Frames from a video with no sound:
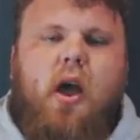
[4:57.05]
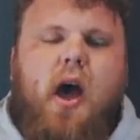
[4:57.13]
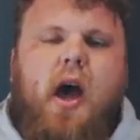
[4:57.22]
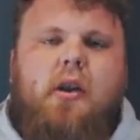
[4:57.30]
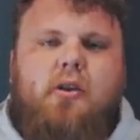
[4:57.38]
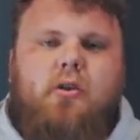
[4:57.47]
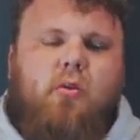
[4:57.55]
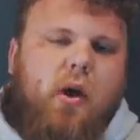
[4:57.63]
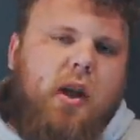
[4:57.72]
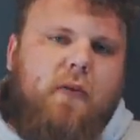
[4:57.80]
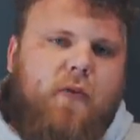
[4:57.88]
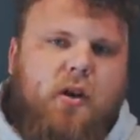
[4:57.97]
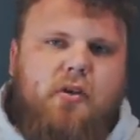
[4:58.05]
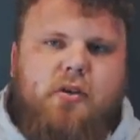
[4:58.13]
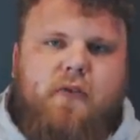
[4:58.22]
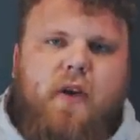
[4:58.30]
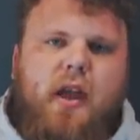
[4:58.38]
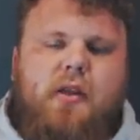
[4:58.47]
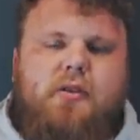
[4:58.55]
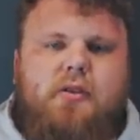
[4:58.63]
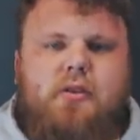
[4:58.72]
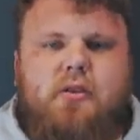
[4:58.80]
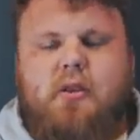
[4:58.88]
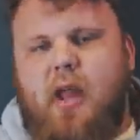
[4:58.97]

and wearing figures of eights,